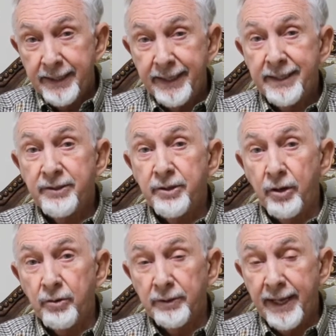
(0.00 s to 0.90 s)

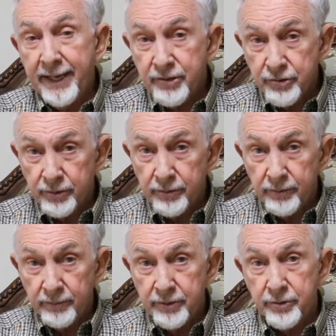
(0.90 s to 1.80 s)
endo laser,
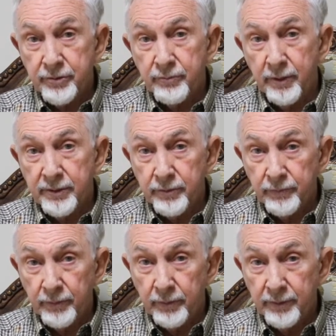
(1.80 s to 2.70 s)
which is
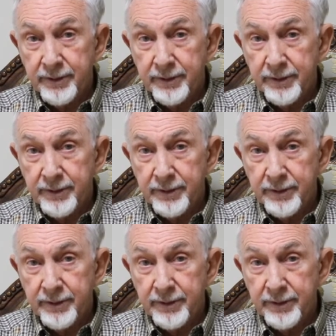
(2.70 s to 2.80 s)
wonderful.